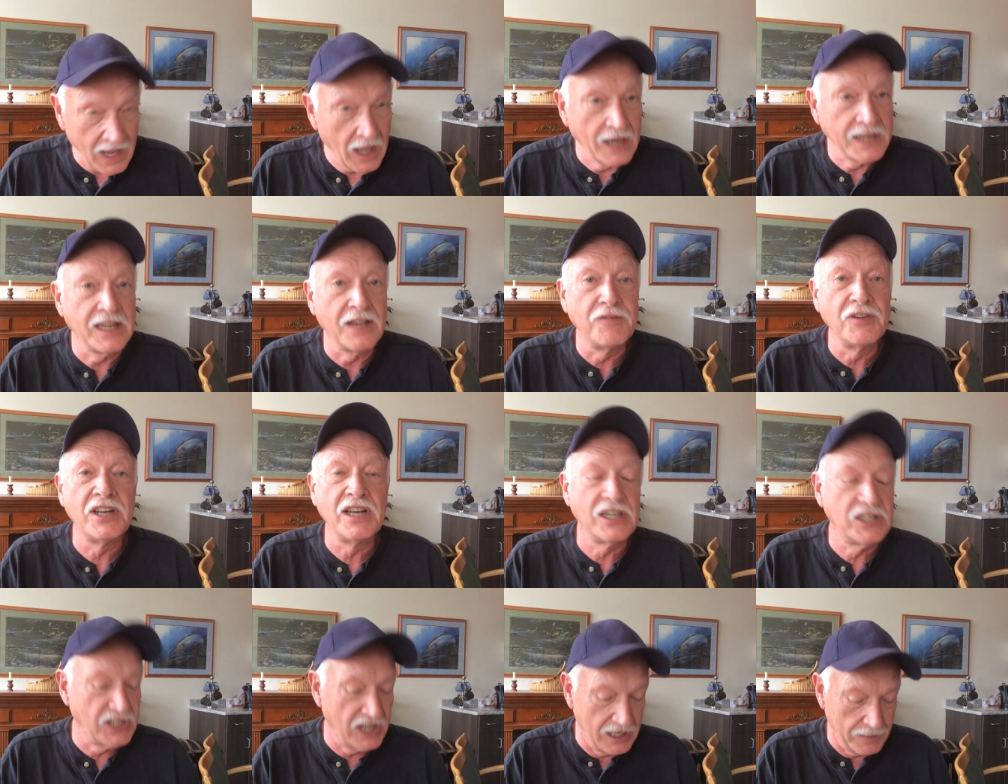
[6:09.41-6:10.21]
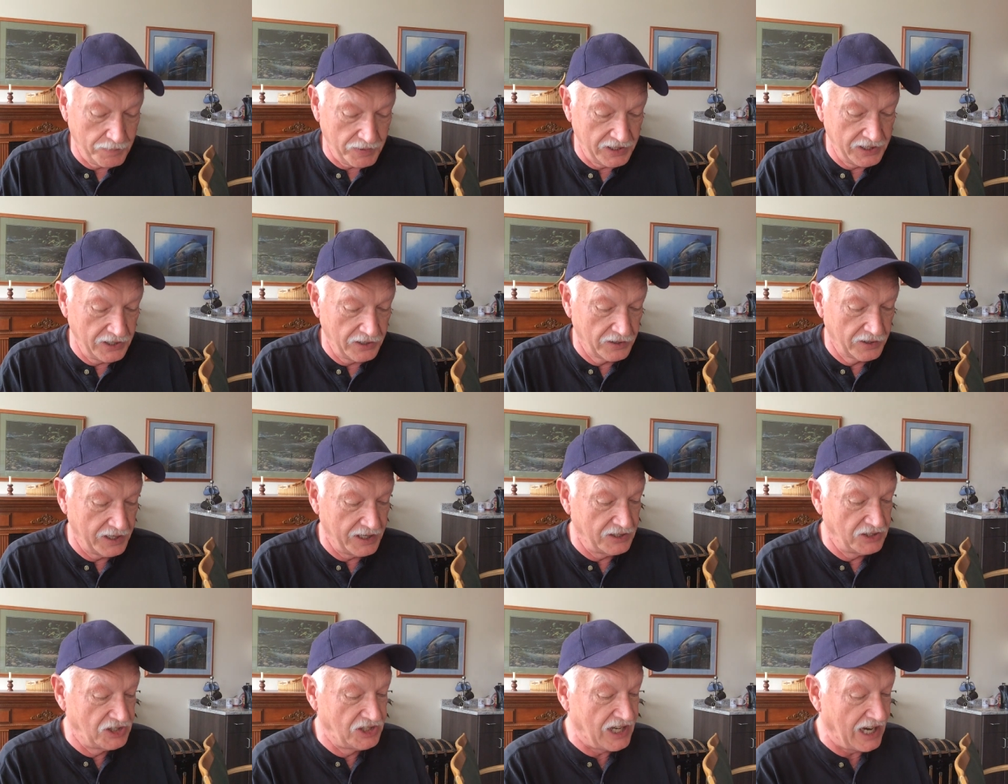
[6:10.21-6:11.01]
can give you an example here.
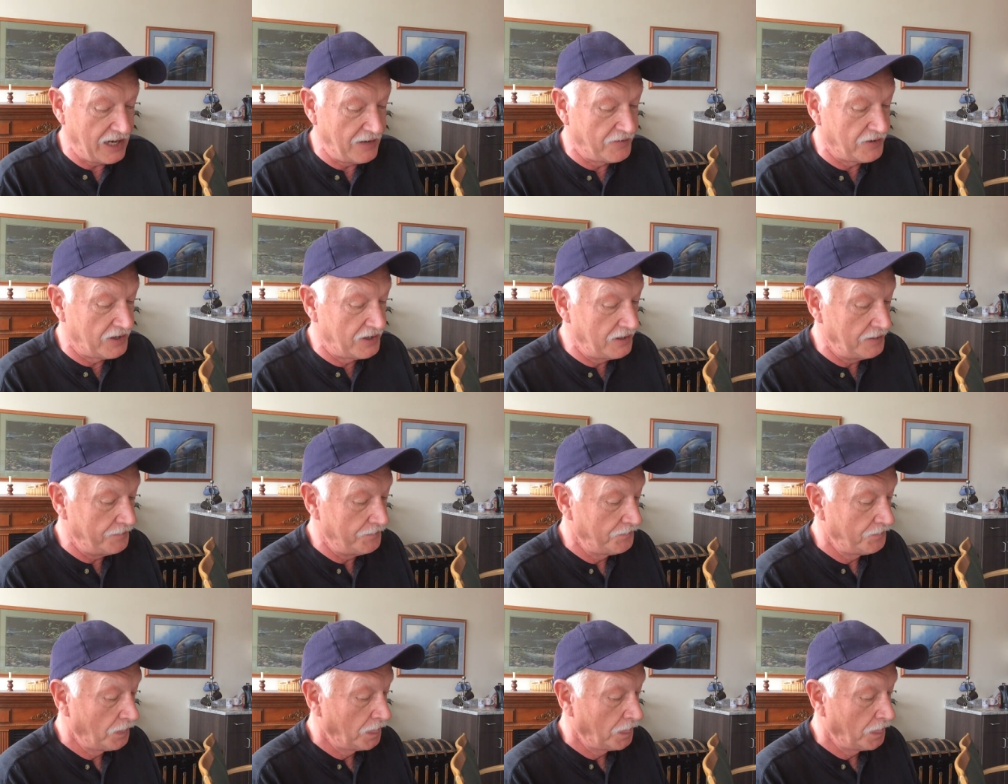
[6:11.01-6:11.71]
His David,